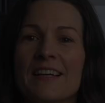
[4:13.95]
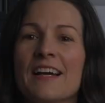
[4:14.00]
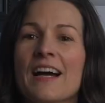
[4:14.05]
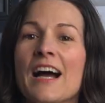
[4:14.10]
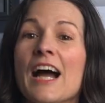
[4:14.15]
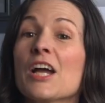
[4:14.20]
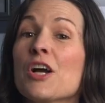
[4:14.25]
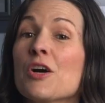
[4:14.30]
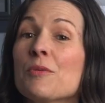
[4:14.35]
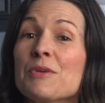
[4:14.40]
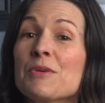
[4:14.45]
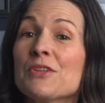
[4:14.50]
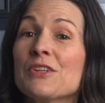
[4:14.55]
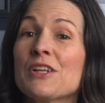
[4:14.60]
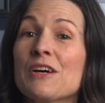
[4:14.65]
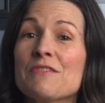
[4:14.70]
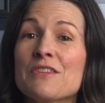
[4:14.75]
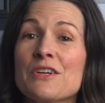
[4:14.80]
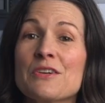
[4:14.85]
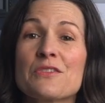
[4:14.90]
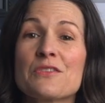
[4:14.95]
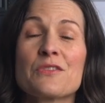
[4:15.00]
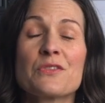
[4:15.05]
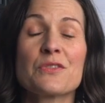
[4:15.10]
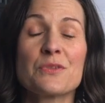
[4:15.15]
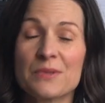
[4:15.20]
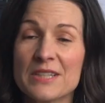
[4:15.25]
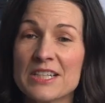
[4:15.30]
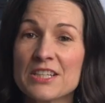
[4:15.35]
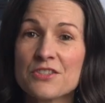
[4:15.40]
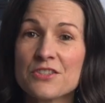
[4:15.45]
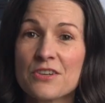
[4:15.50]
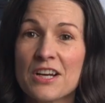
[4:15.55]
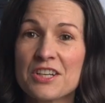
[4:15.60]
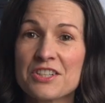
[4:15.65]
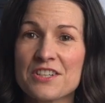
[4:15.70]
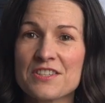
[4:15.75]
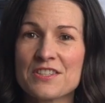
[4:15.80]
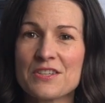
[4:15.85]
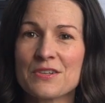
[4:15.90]
I hope you love those 3
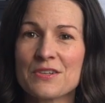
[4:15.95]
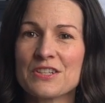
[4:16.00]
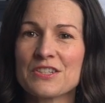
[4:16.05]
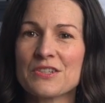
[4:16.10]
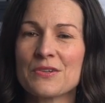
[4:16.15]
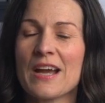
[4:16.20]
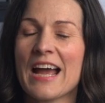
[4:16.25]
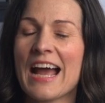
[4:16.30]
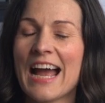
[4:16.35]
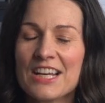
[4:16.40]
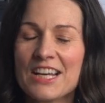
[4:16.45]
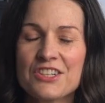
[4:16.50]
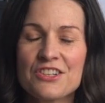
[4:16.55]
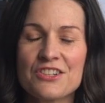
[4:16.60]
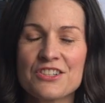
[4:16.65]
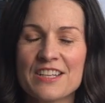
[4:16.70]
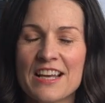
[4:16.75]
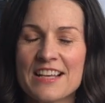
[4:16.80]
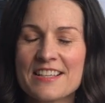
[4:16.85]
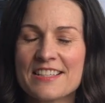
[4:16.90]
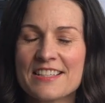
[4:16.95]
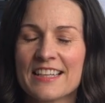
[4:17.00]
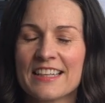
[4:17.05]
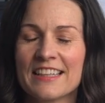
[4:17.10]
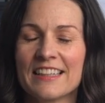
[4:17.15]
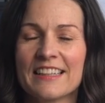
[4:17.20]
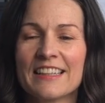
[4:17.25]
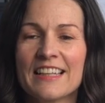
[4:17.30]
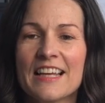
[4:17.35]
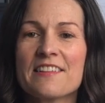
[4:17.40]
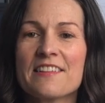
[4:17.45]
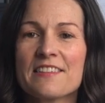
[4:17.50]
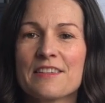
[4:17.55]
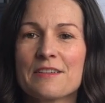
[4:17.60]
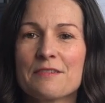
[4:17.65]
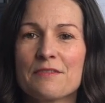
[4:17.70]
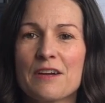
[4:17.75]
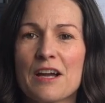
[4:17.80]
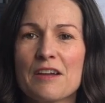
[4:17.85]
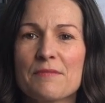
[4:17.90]
stretches you can do at your desk in less
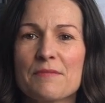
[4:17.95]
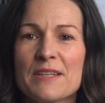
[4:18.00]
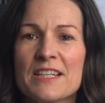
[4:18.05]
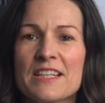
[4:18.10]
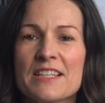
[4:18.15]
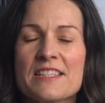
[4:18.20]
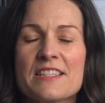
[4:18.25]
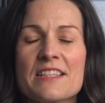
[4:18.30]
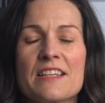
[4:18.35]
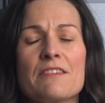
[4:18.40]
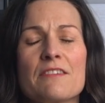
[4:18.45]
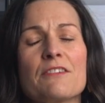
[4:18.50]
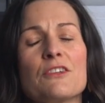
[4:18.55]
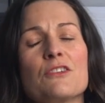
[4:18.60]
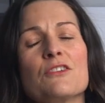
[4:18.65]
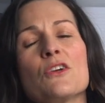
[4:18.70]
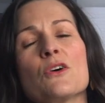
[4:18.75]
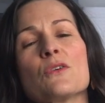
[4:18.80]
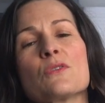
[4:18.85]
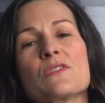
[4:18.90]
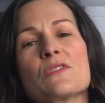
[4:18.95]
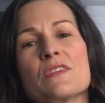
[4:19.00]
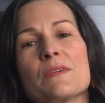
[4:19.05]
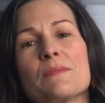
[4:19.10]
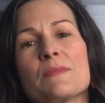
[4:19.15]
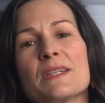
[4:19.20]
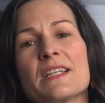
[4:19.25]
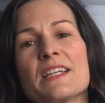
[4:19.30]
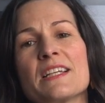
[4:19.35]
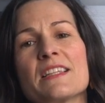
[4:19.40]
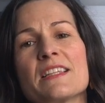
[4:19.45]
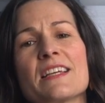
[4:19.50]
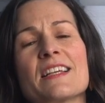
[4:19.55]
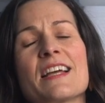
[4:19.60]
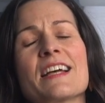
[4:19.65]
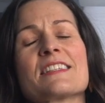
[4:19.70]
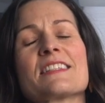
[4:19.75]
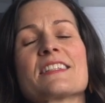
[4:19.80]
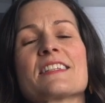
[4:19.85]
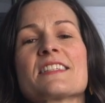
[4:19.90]
than 5 minutes. If you know somebody that
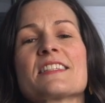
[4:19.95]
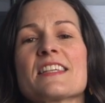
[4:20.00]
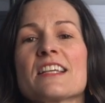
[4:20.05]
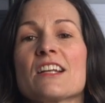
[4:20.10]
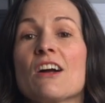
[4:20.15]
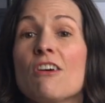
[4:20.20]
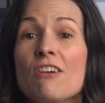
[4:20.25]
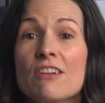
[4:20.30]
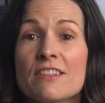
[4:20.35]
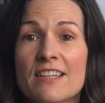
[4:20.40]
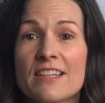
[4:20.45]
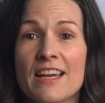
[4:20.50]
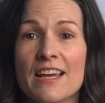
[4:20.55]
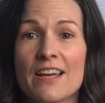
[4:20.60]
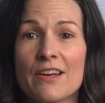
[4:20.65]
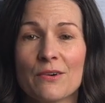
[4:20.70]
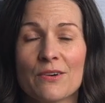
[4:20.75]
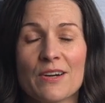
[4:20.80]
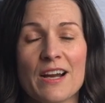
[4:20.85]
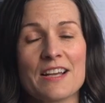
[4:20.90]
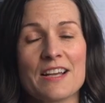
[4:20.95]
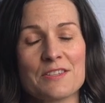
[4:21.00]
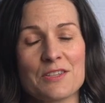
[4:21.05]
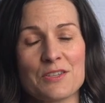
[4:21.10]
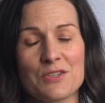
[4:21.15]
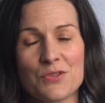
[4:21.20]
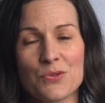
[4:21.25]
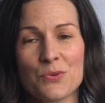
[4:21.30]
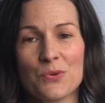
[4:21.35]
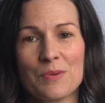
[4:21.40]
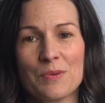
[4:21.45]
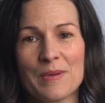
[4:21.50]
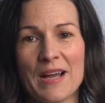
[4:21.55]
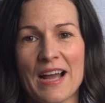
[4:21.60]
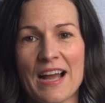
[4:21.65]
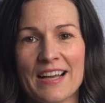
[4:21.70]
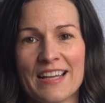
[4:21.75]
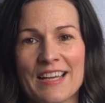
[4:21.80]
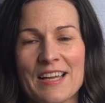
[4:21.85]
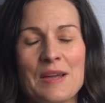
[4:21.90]
has to sit all day or has a sore
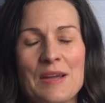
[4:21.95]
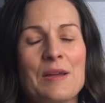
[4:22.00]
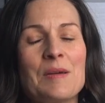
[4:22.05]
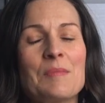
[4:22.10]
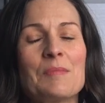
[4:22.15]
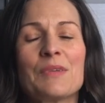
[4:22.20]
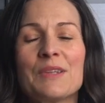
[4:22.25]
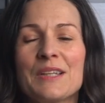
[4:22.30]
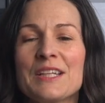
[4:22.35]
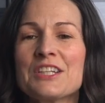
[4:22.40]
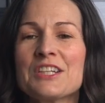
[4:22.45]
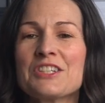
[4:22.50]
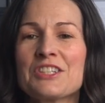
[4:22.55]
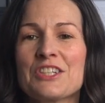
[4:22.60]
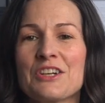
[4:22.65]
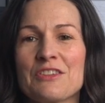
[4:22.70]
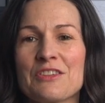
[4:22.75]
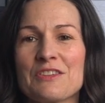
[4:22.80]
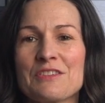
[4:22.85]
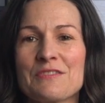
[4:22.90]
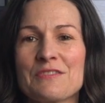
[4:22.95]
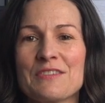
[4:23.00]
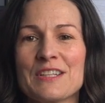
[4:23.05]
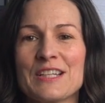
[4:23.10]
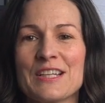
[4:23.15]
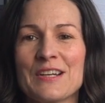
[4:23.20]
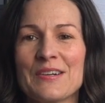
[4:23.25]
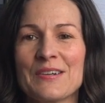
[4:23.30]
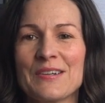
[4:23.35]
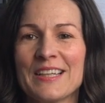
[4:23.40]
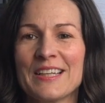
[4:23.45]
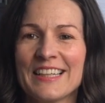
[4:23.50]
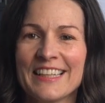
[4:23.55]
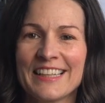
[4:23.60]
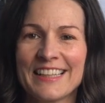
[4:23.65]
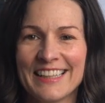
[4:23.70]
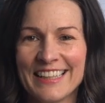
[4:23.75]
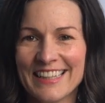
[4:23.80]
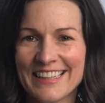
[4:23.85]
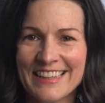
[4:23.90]
back, please share this video,
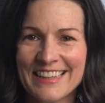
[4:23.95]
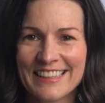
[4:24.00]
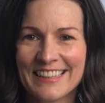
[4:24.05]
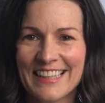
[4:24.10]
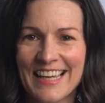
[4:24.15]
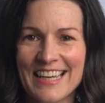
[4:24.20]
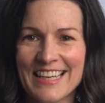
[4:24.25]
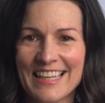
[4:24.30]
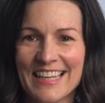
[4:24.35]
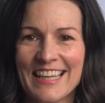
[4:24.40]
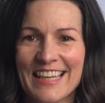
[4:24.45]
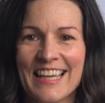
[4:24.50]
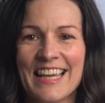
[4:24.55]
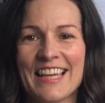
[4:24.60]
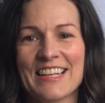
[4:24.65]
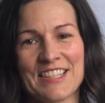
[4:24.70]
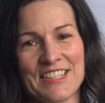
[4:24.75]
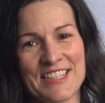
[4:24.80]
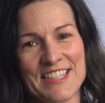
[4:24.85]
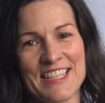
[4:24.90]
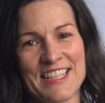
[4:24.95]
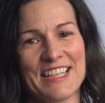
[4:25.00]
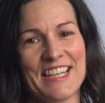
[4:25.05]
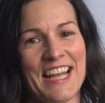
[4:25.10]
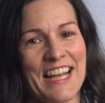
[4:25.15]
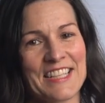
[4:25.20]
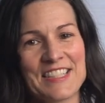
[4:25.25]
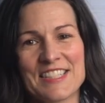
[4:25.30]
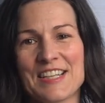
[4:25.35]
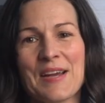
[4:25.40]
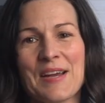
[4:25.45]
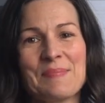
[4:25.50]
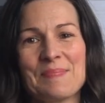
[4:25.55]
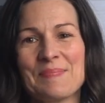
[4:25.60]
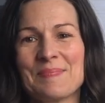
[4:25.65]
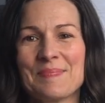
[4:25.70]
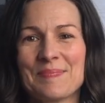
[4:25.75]
hit the like, and I'll see you next time.